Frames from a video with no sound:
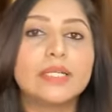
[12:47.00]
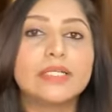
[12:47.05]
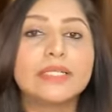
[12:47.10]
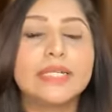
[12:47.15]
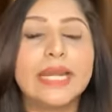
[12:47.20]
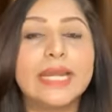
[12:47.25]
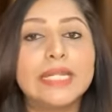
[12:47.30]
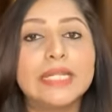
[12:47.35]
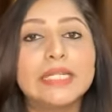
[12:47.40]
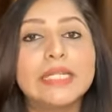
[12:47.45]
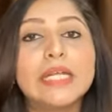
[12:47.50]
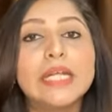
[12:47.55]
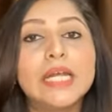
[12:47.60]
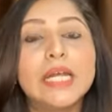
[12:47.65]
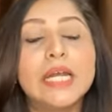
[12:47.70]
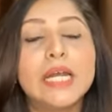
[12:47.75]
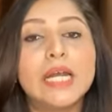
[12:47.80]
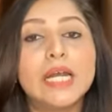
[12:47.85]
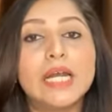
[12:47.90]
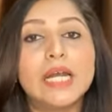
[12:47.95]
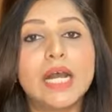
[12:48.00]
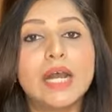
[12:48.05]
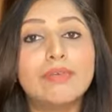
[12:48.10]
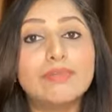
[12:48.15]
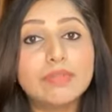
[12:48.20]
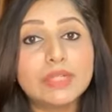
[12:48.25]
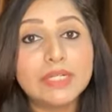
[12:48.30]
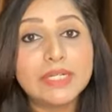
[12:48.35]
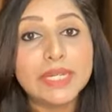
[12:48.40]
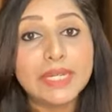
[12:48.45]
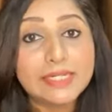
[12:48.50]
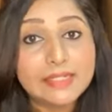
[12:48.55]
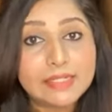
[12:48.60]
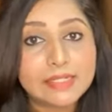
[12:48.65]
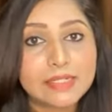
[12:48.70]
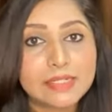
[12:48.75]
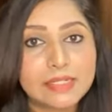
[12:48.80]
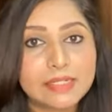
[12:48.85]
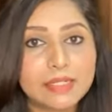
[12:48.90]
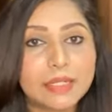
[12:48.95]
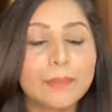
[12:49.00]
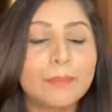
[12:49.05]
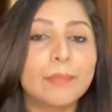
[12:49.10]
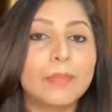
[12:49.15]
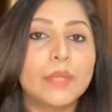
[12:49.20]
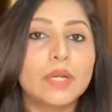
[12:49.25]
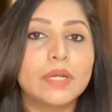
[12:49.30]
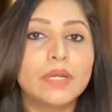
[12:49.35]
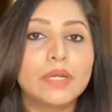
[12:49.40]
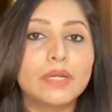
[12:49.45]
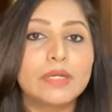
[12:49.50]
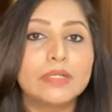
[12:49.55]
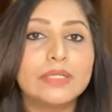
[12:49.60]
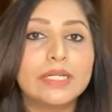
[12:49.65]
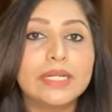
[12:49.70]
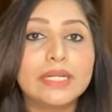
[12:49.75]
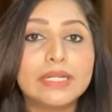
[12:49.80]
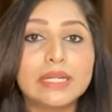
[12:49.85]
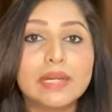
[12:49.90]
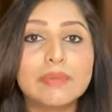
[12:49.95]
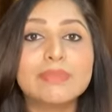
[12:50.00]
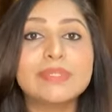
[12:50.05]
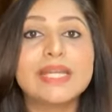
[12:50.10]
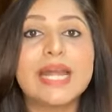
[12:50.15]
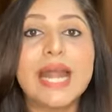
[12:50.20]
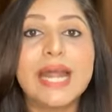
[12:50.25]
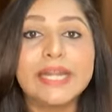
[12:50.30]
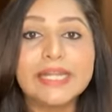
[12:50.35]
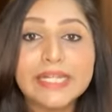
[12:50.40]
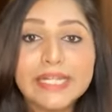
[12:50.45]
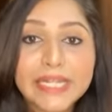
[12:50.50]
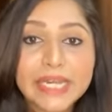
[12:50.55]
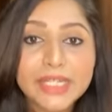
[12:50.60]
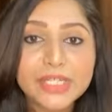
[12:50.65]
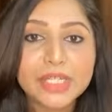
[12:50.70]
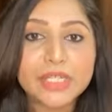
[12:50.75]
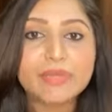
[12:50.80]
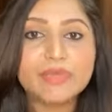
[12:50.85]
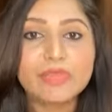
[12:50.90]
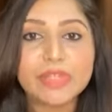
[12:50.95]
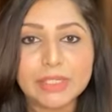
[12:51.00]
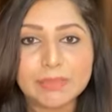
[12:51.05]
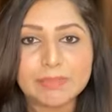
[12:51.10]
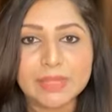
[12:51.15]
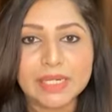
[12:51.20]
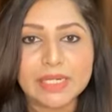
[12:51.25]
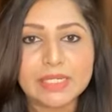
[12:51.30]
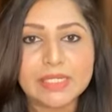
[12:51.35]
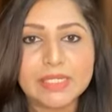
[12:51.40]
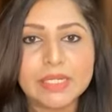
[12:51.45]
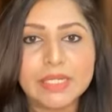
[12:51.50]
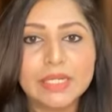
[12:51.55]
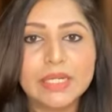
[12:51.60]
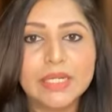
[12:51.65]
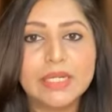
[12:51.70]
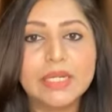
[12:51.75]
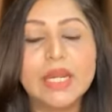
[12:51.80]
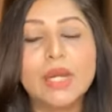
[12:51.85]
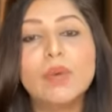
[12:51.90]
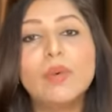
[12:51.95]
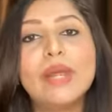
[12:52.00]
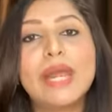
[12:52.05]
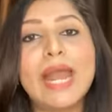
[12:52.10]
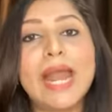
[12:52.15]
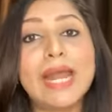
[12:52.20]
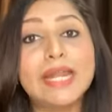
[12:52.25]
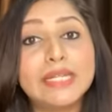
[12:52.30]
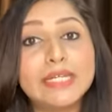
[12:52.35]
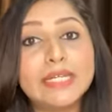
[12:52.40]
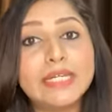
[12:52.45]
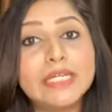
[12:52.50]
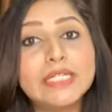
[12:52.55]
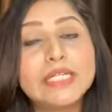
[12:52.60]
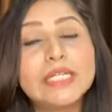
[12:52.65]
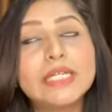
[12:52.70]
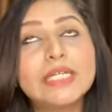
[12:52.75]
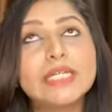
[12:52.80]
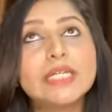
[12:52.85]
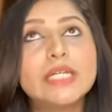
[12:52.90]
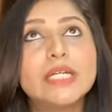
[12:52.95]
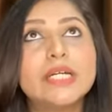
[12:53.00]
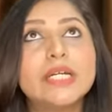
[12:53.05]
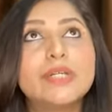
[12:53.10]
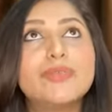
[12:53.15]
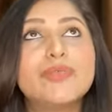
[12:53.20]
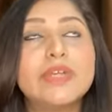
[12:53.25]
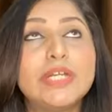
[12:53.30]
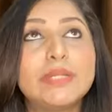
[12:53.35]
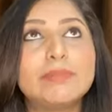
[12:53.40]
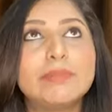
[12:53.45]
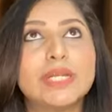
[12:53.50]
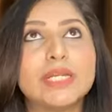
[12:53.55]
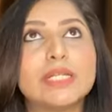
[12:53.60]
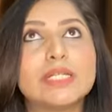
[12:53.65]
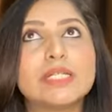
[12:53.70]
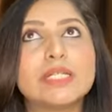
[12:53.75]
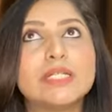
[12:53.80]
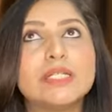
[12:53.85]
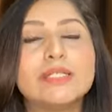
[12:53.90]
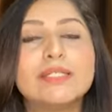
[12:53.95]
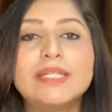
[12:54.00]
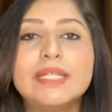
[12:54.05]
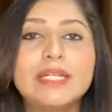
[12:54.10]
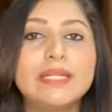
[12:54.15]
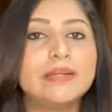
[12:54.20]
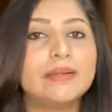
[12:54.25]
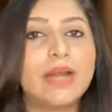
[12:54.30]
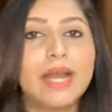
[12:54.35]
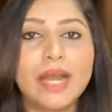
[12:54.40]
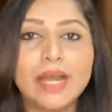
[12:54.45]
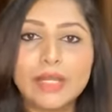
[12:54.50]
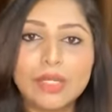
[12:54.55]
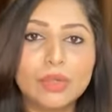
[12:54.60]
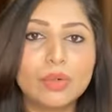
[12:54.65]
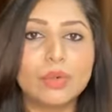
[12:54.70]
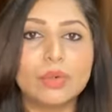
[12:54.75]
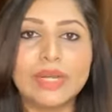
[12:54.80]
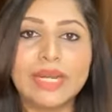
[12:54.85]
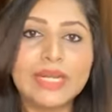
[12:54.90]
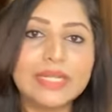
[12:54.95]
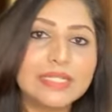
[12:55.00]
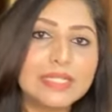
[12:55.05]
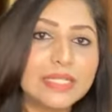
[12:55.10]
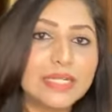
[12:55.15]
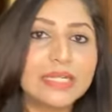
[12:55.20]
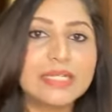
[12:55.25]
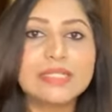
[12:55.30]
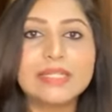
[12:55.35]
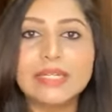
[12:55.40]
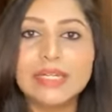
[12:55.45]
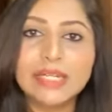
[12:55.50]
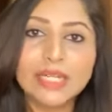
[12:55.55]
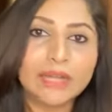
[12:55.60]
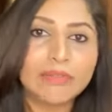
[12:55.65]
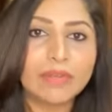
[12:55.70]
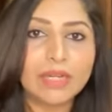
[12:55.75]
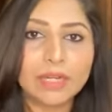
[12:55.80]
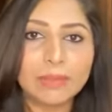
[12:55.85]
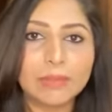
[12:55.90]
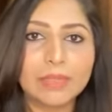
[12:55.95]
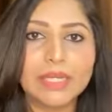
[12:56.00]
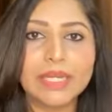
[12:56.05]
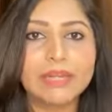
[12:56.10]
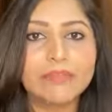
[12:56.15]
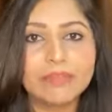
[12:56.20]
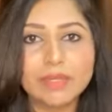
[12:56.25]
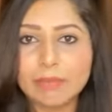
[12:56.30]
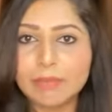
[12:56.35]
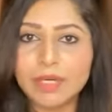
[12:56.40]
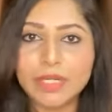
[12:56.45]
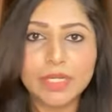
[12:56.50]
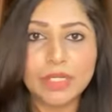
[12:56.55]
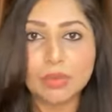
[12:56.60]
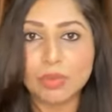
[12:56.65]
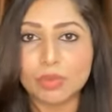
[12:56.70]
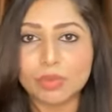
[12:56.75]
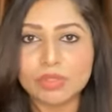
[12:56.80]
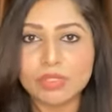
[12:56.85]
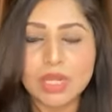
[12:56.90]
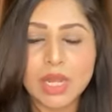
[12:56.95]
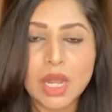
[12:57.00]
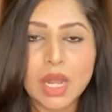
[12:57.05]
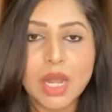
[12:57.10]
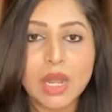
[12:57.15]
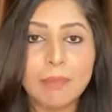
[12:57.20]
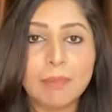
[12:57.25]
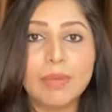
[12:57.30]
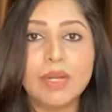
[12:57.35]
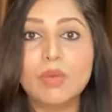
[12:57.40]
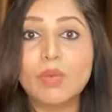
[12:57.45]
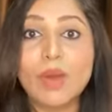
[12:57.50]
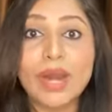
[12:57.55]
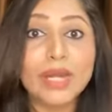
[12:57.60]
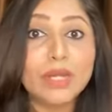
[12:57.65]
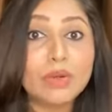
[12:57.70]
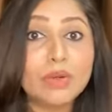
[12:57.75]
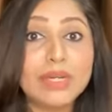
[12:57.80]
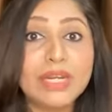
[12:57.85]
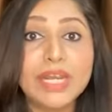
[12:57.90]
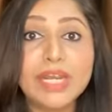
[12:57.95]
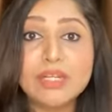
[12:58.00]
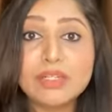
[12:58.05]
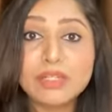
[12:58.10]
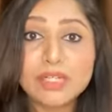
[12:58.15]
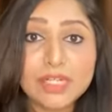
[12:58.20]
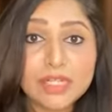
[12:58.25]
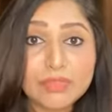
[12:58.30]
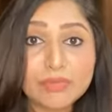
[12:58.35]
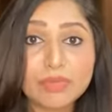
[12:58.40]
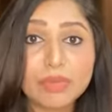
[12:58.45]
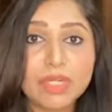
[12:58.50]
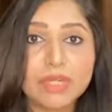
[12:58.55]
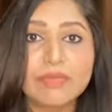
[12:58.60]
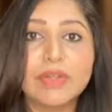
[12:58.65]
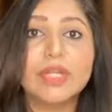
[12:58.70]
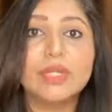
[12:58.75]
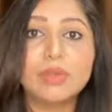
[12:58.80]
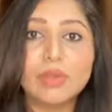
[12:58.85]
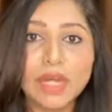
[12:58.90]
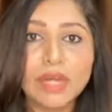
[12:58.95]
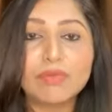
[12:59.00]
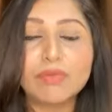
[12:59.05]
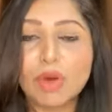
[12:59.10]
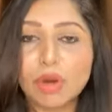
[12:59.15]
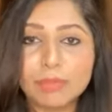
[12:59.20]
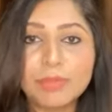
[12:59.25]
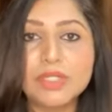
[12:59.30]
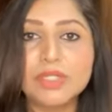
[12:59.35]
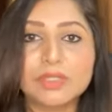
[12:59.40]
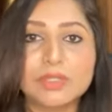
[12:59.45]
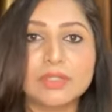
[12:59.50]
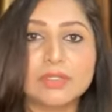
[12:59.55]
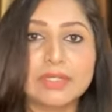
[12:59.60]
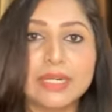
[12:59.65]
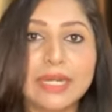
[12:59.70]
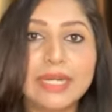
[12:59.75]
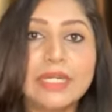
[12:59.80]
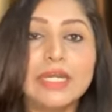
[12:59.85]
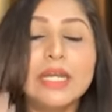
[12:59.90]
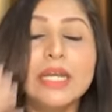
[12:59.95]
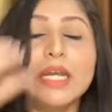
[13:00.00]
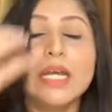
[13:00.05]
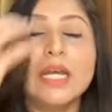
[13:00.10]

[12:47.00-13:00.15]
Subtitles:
Then after lasers, there comes anti-aging treatments. Now anti-aging treatments, see, I know aging is inevitable, everybody knows, but why not age gracefully when you have options, right?